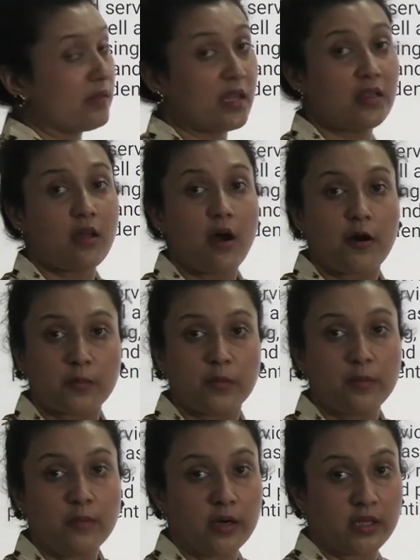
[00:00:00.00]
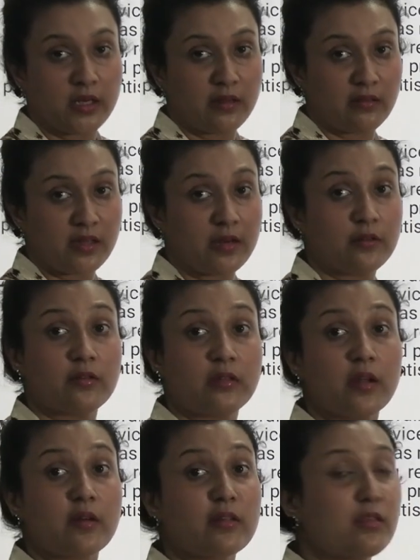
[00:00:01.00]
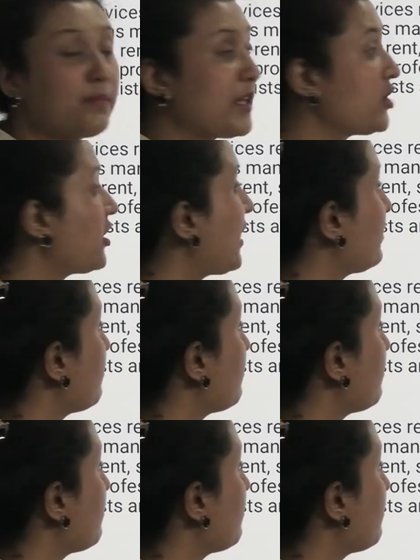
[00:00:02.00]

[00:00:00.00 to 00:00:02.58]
In the urban marketing center, there are specialized